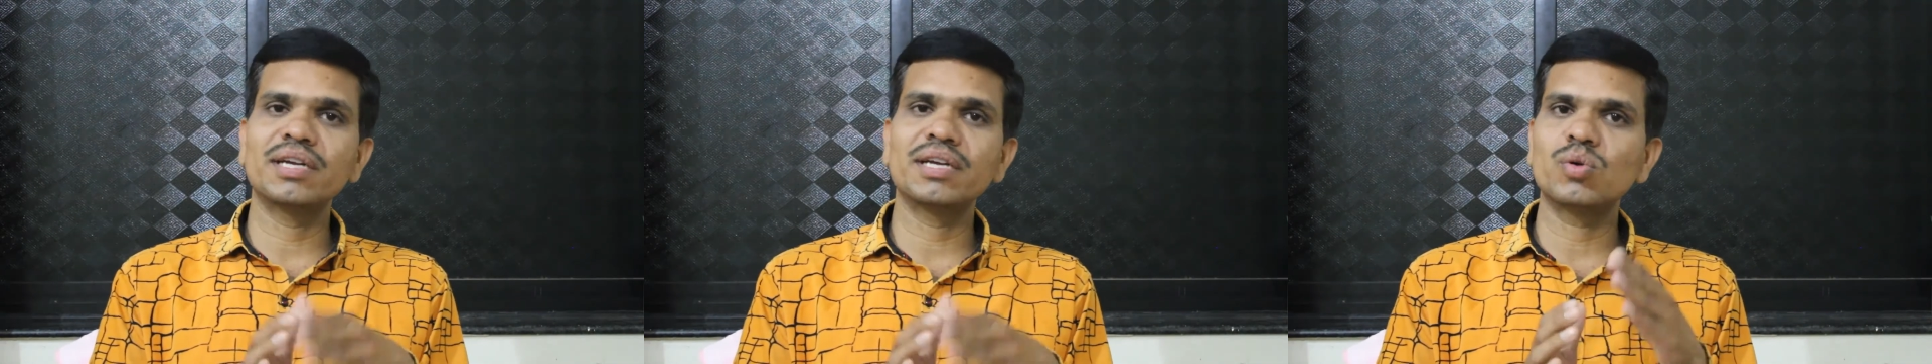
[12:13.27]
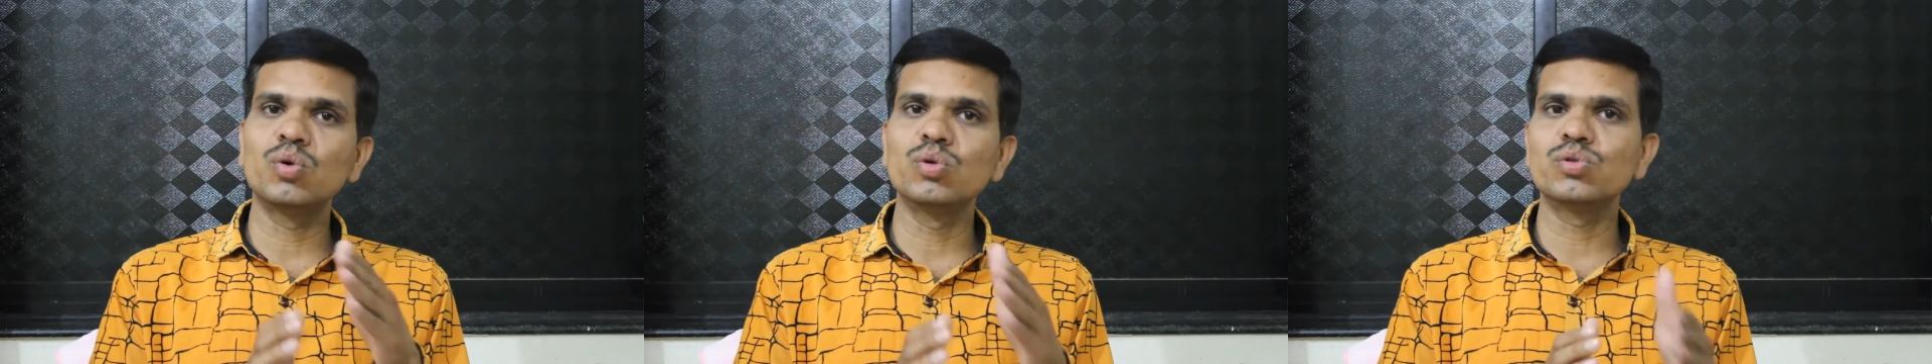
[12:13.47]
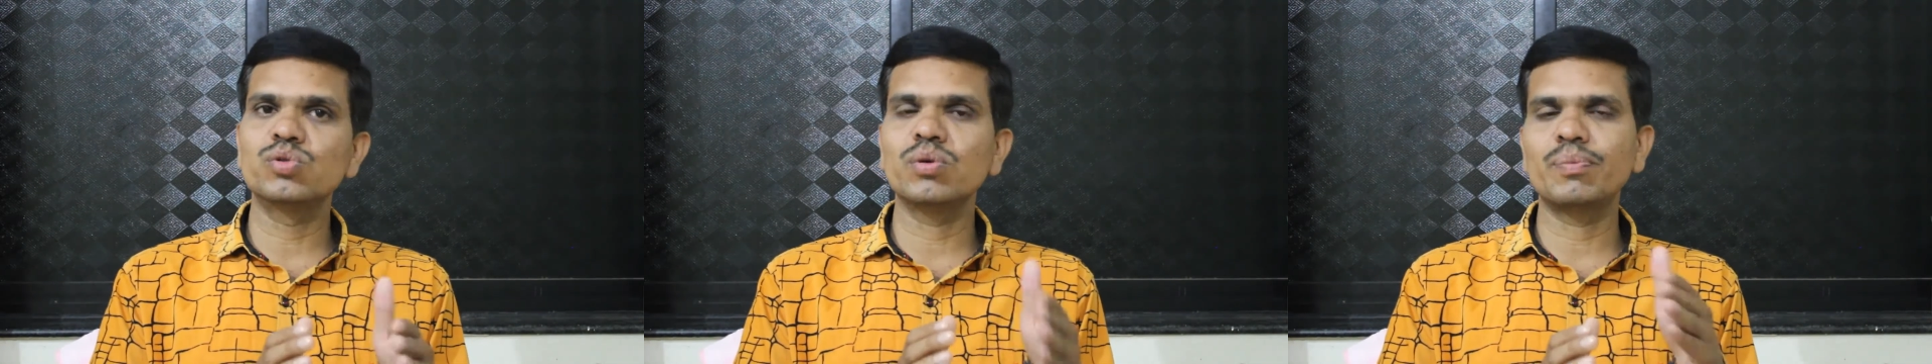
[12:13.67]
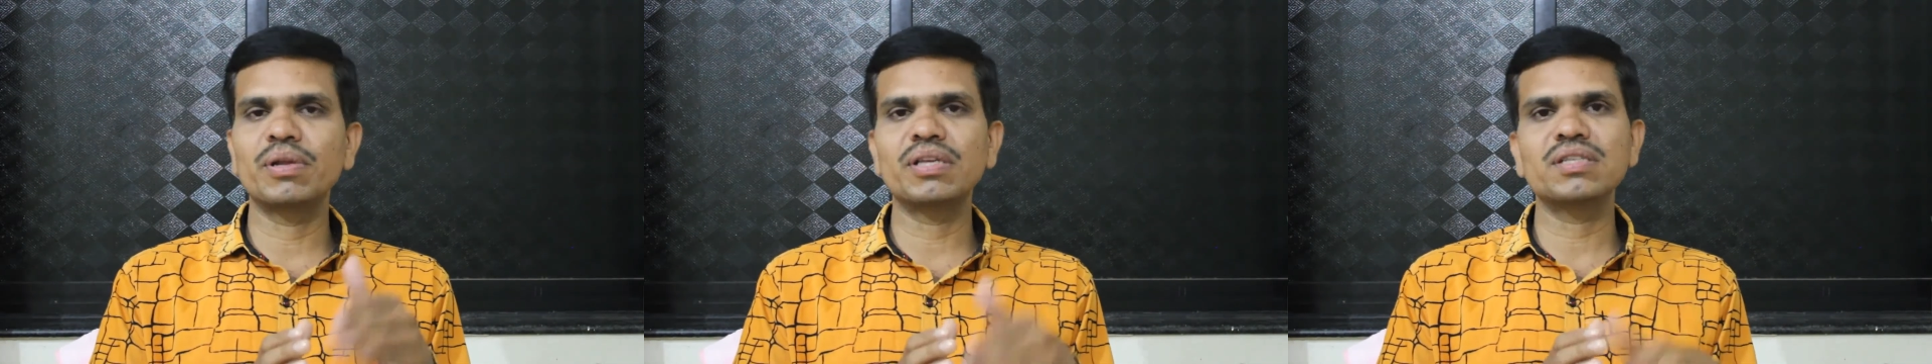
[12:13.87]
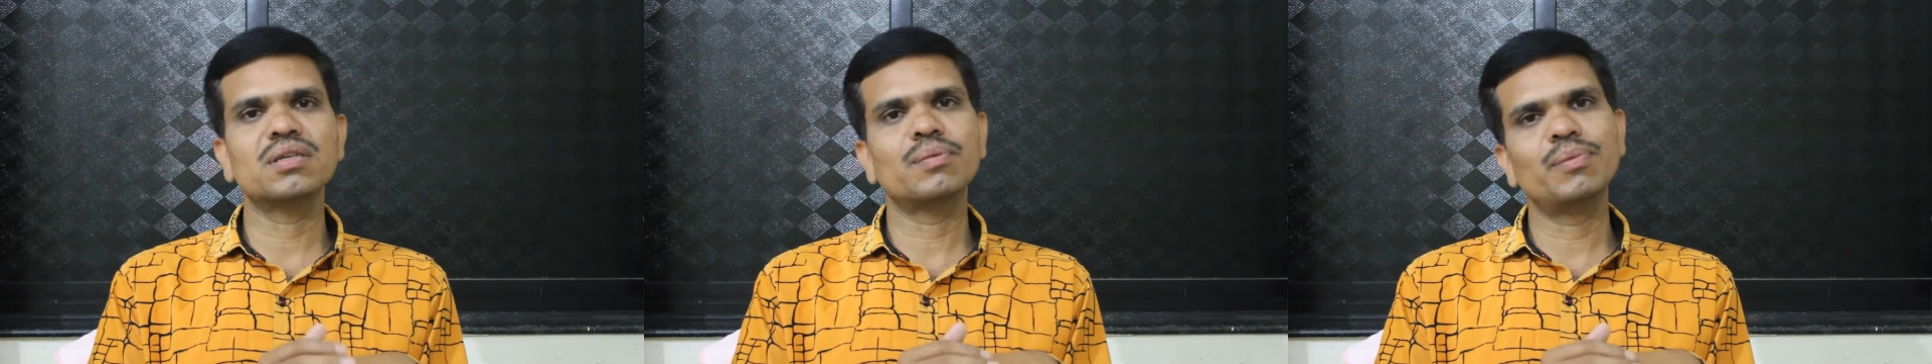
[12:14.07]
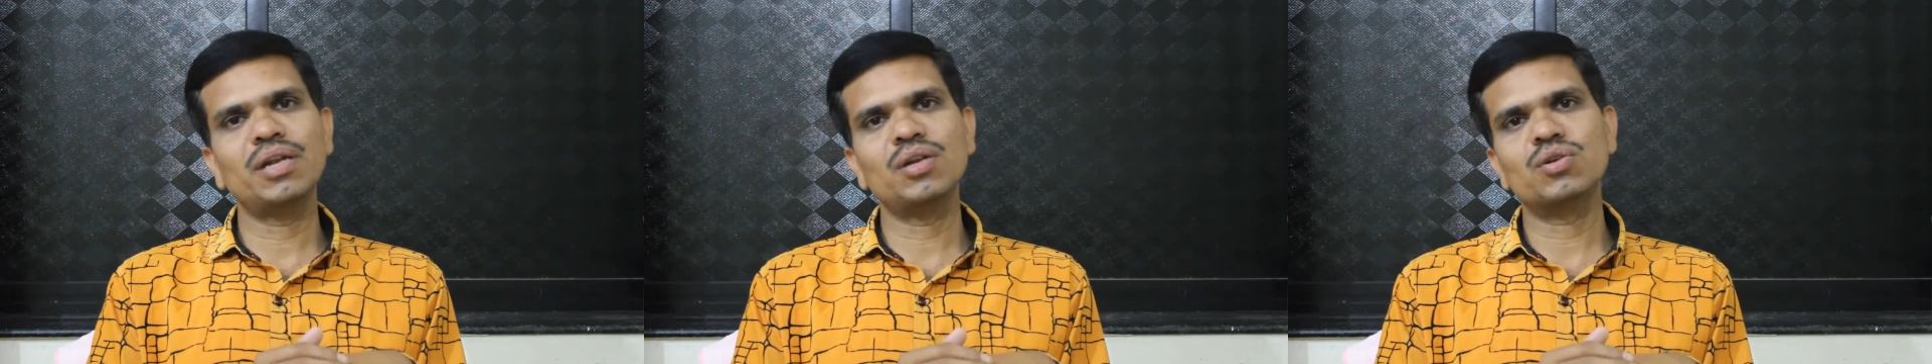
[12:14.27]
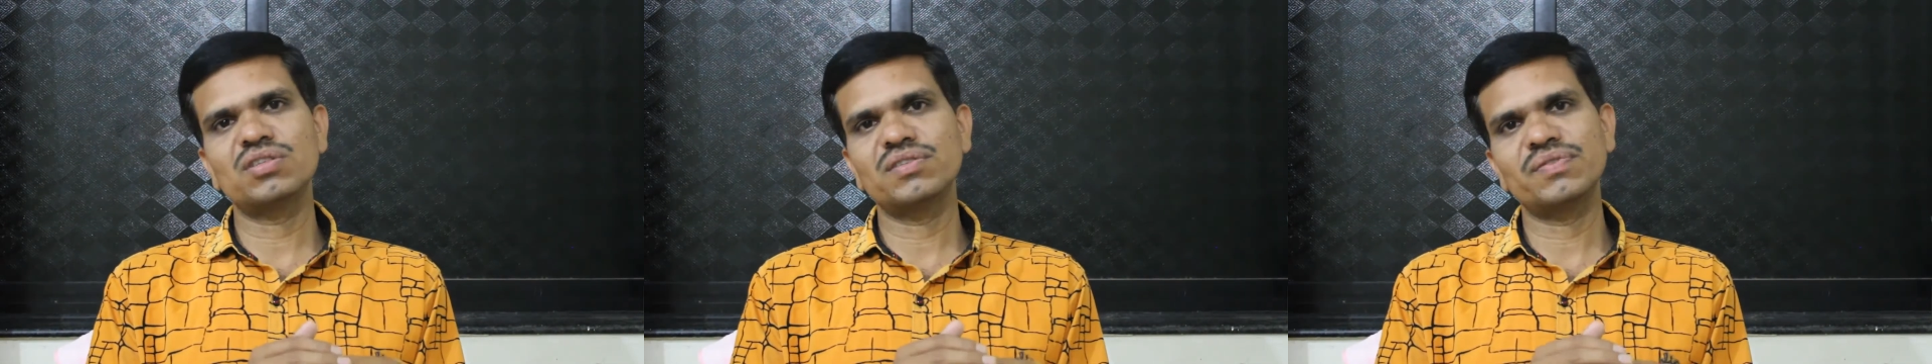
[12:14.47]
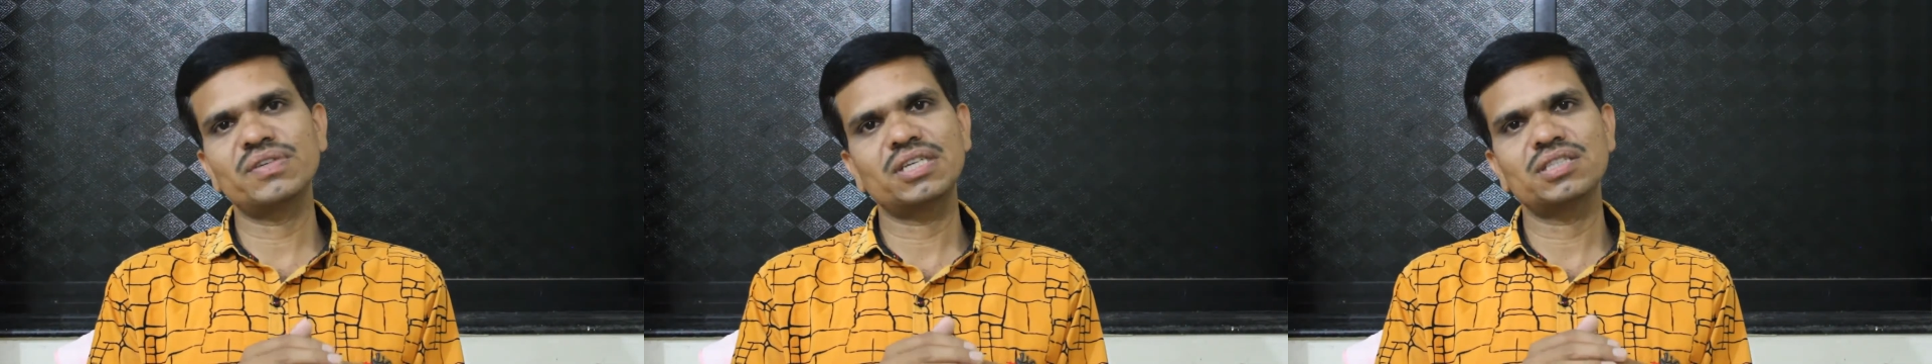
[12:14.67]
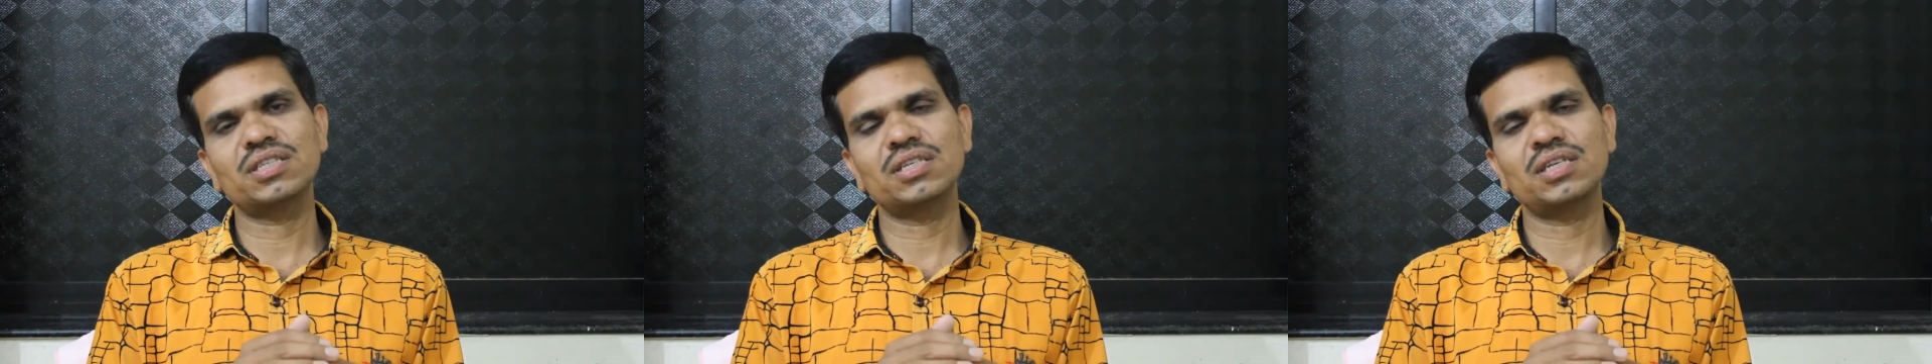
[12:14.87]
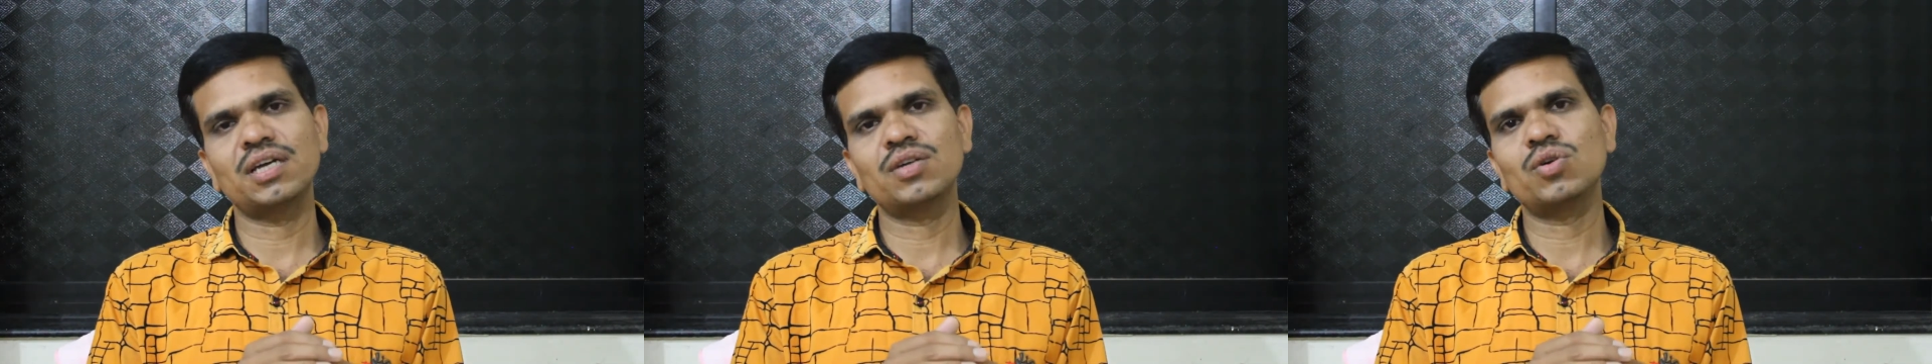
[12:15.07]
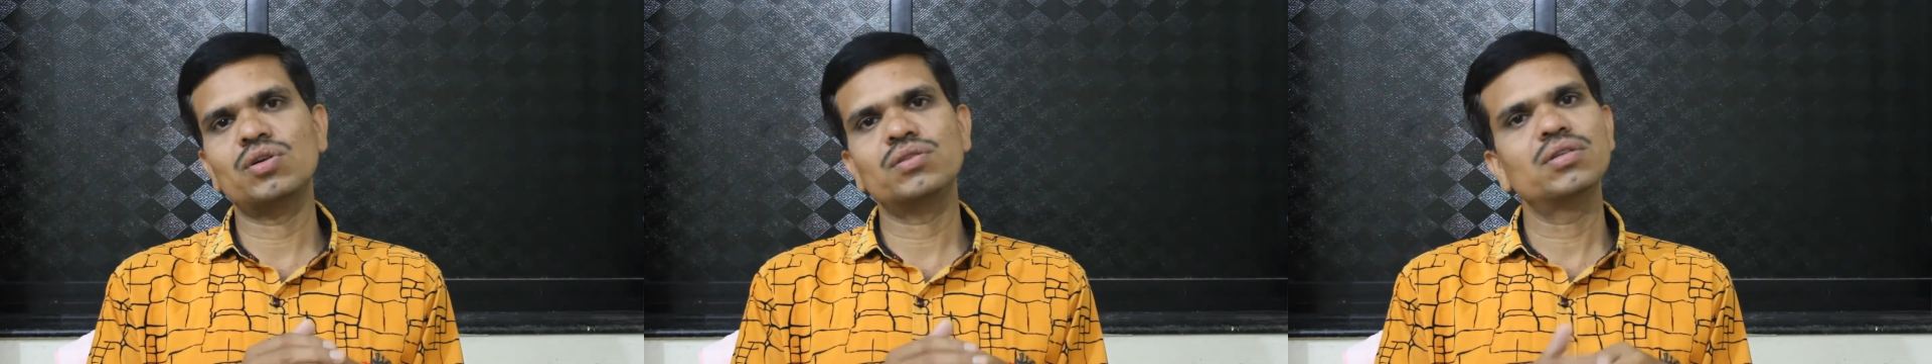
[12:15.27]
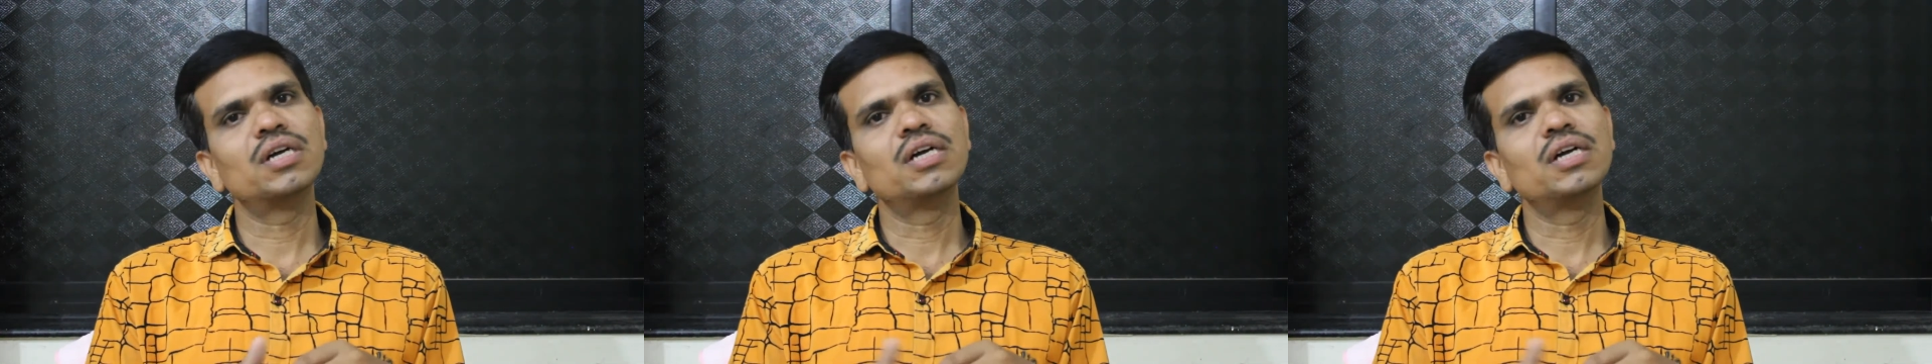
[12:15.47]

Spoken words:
and also press the bell notification icon